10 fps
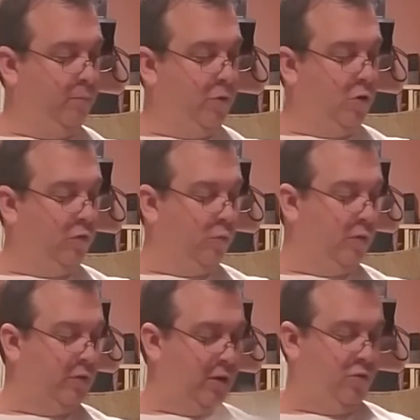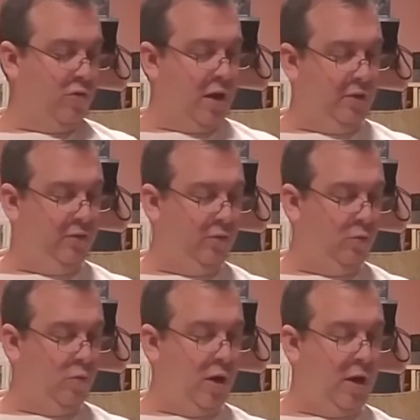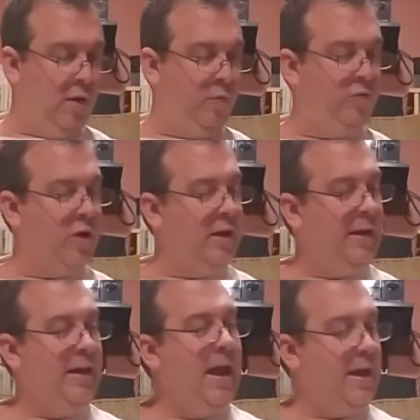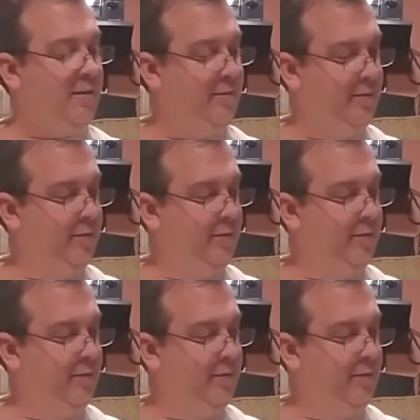those are ones I tried to was trying to get